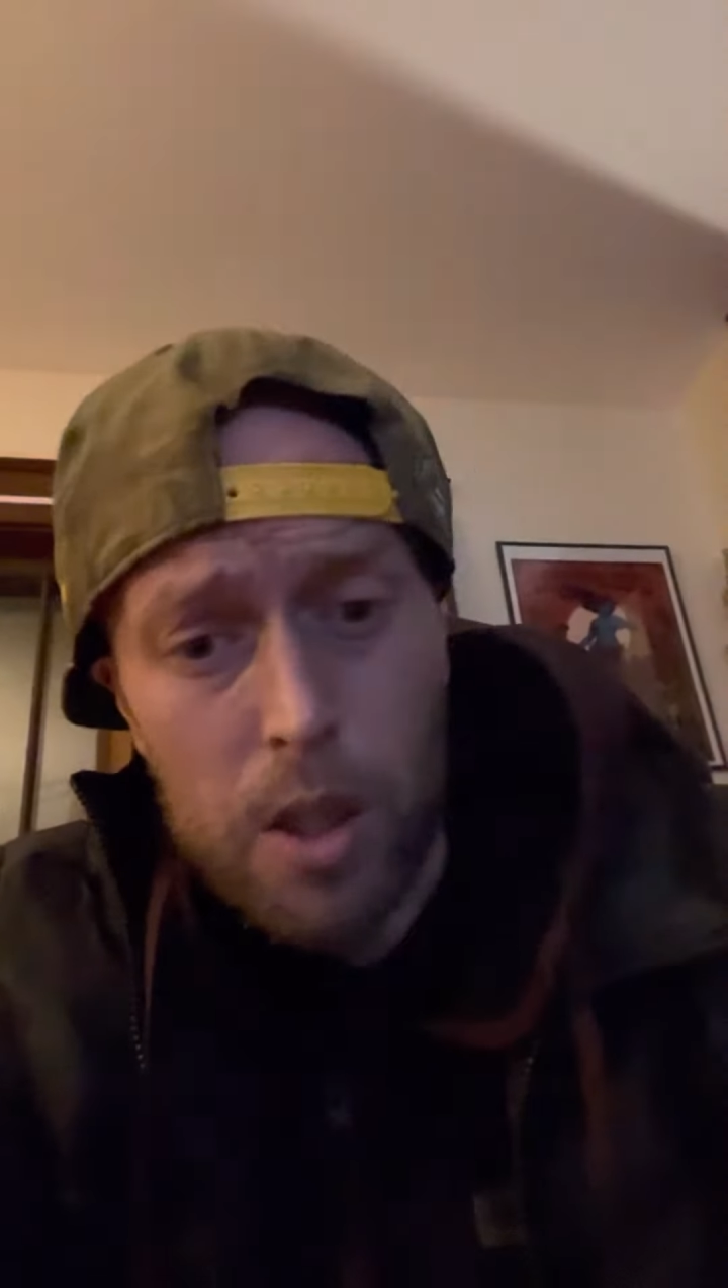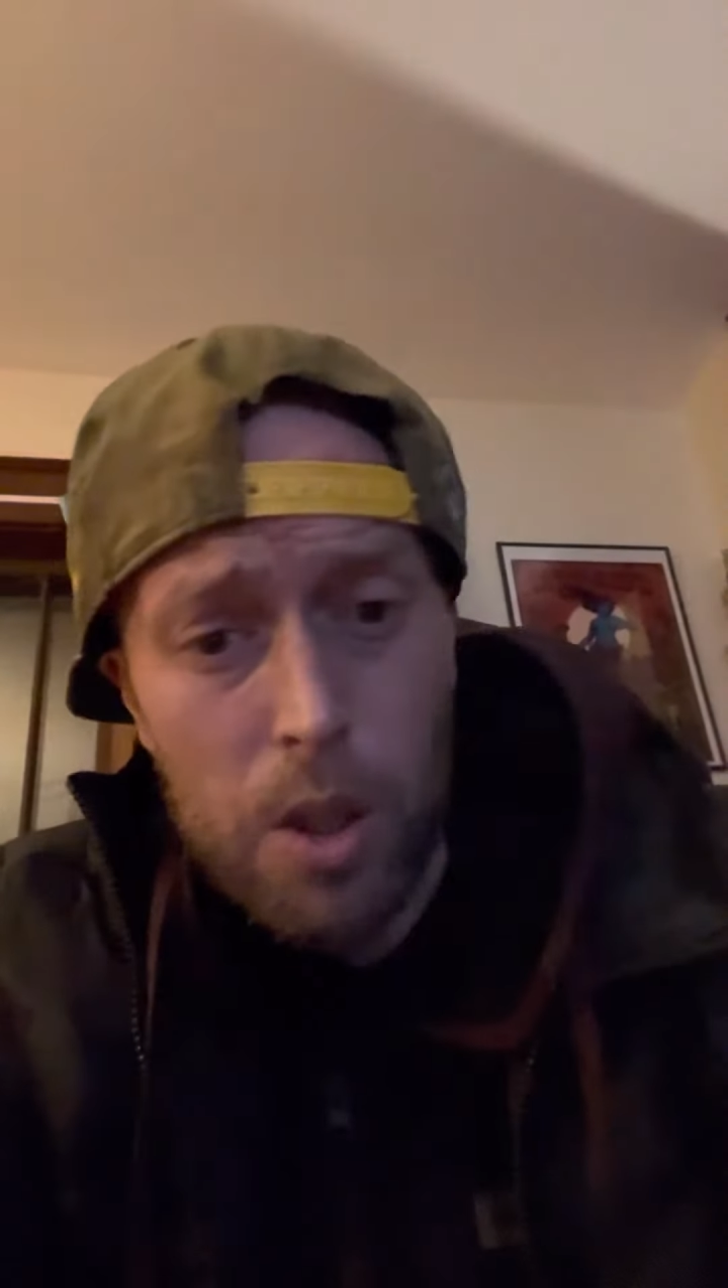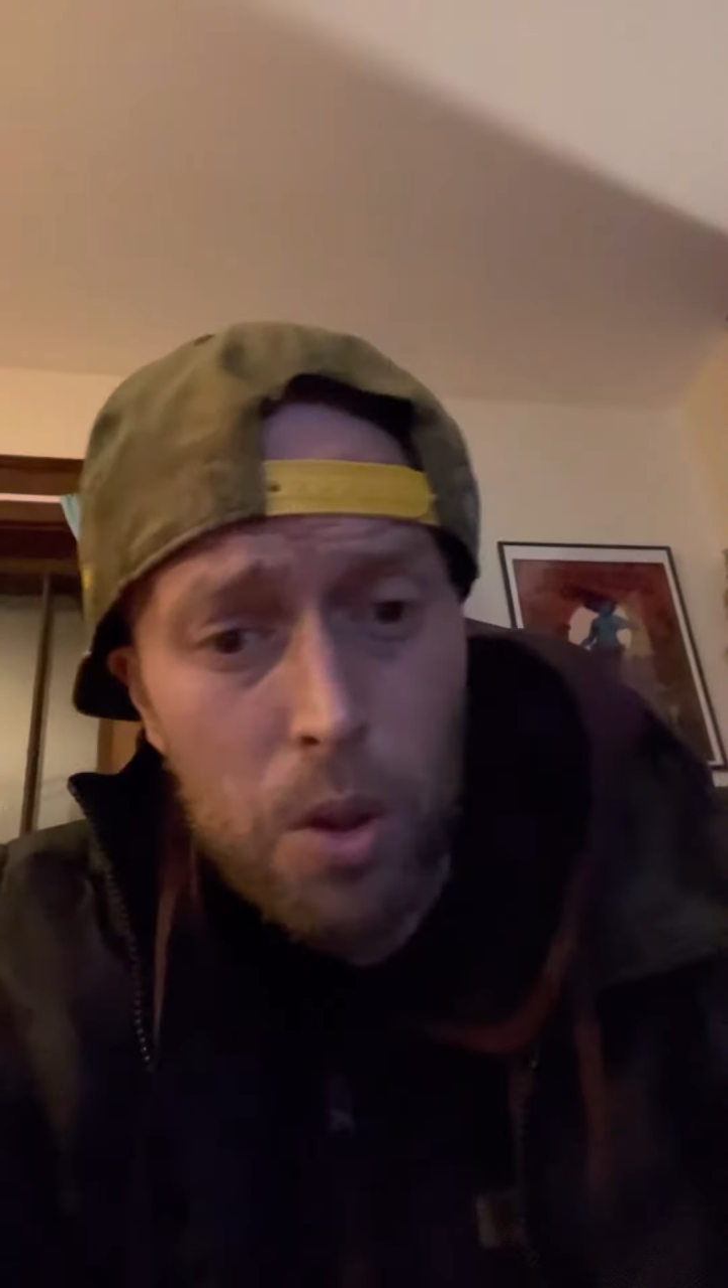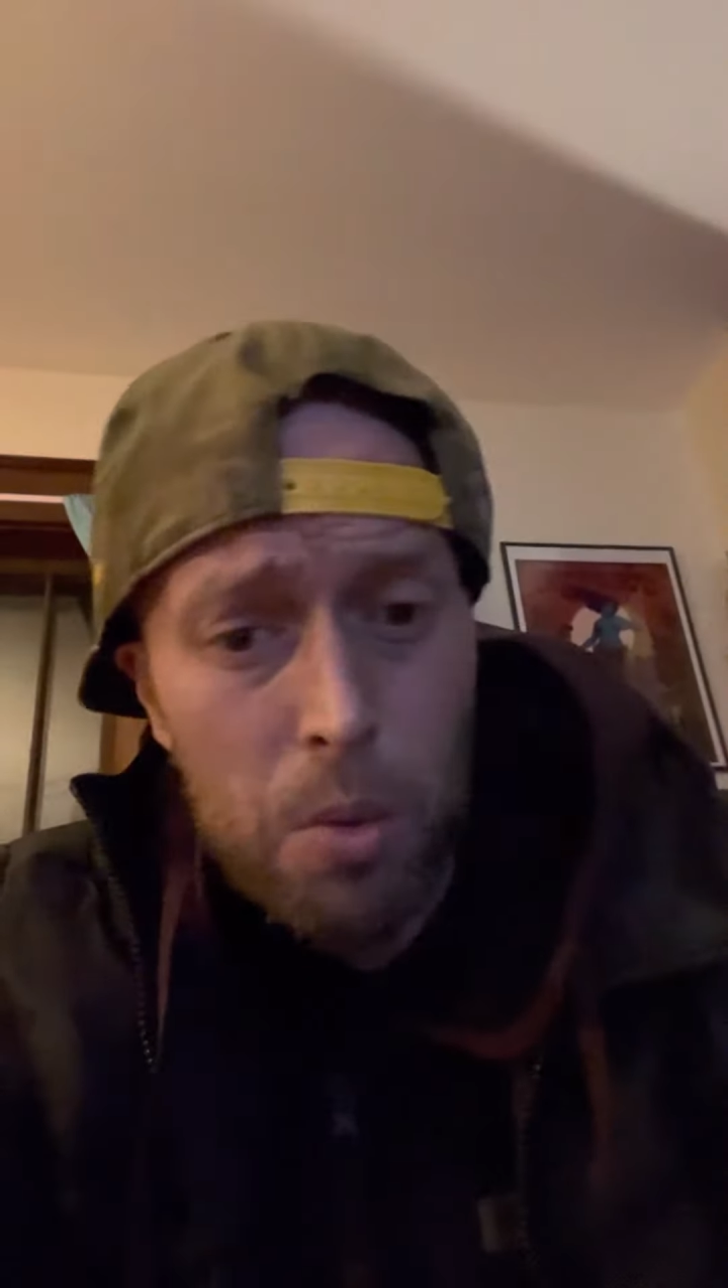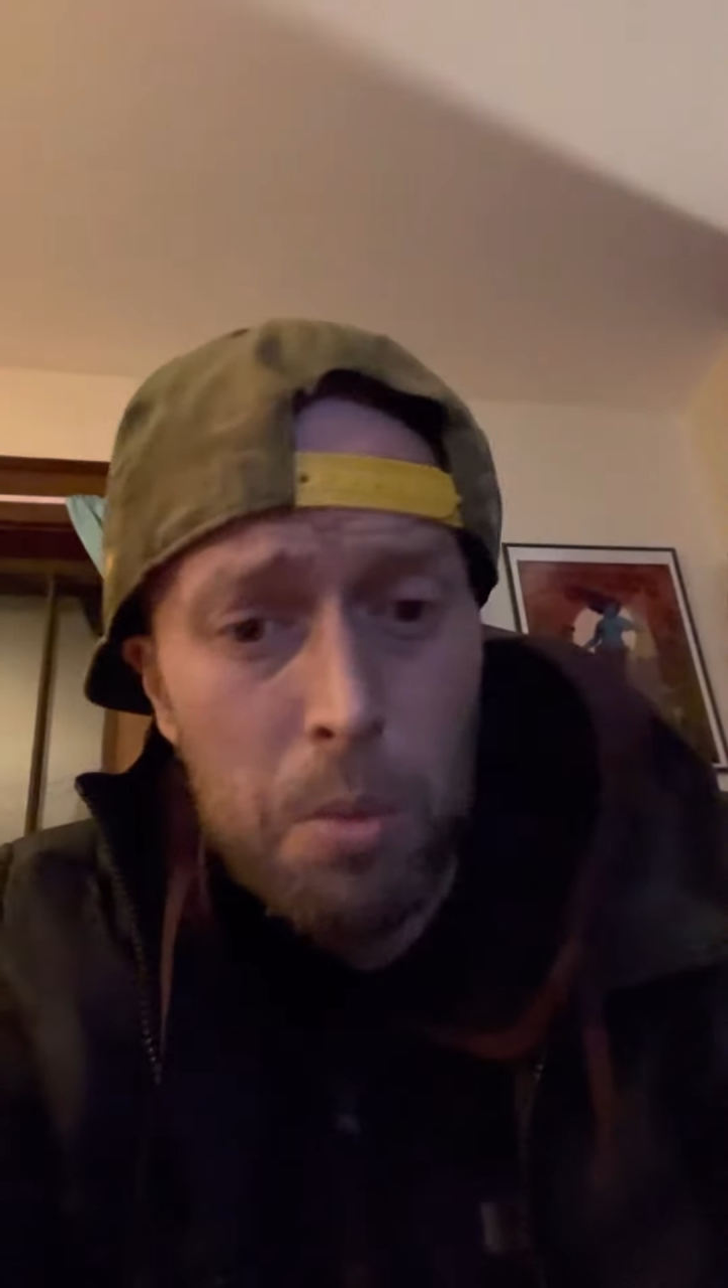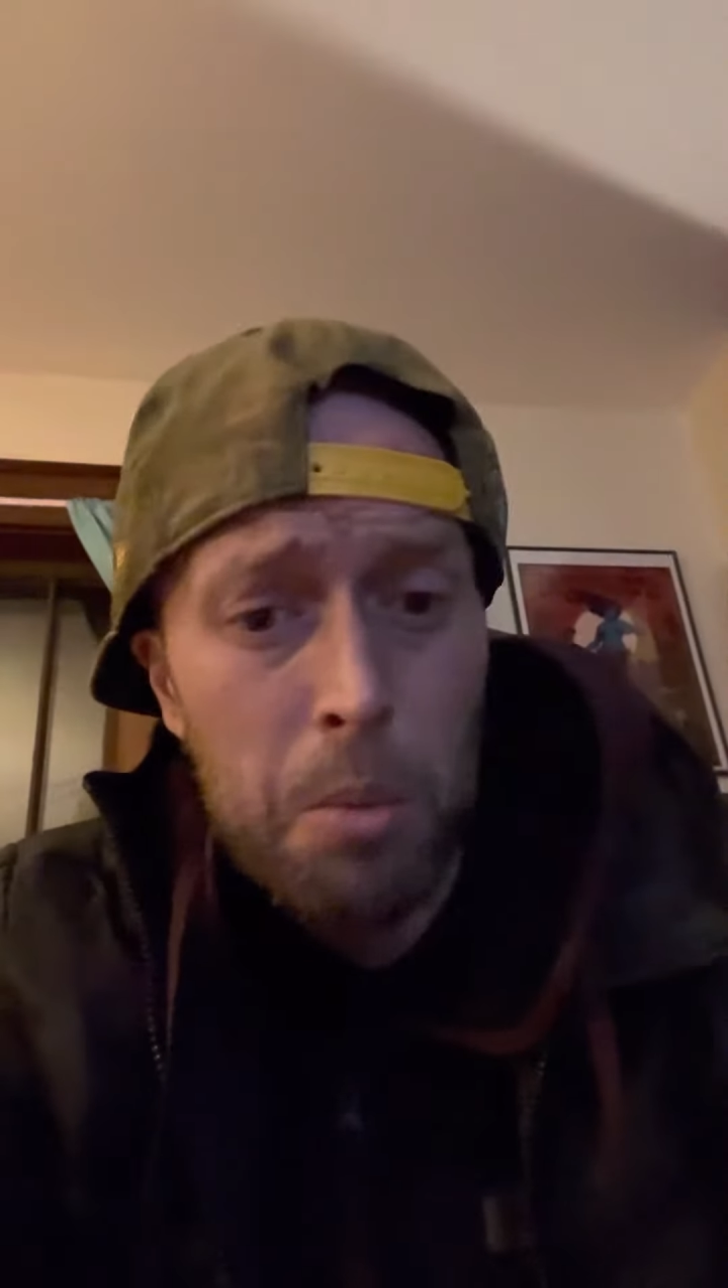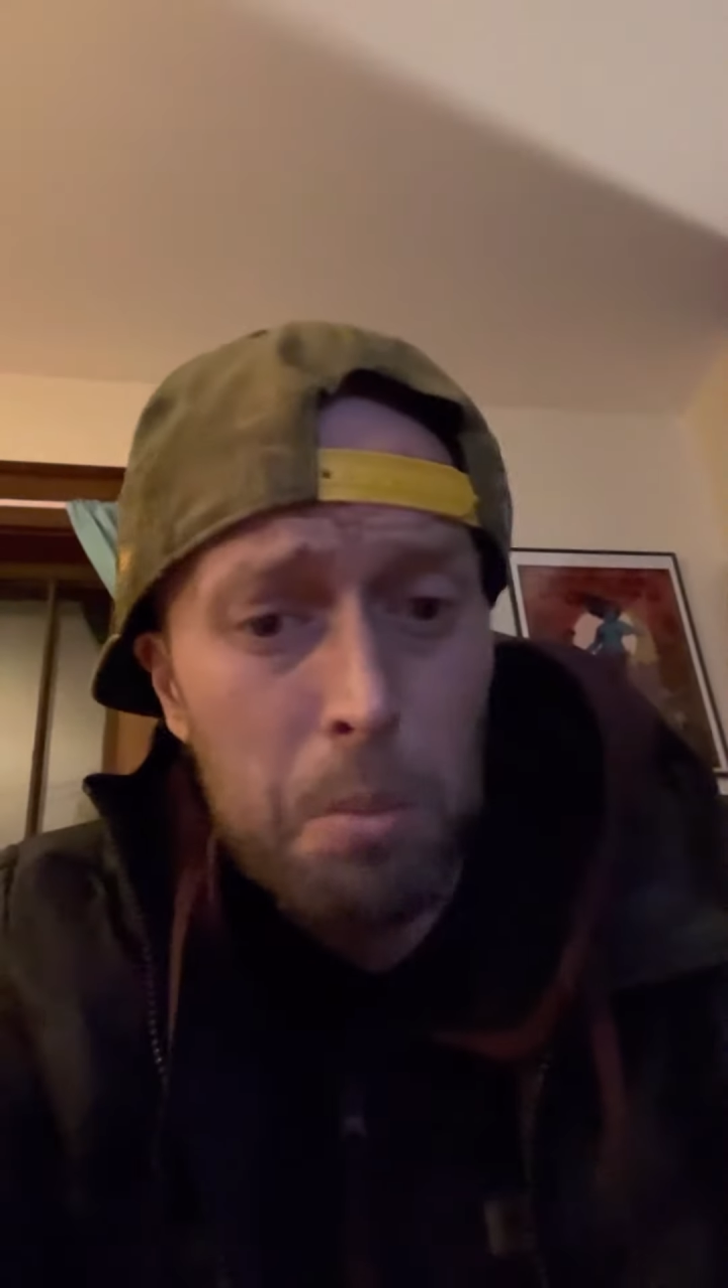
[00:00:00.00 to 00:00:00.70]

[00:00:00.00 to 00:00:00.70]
human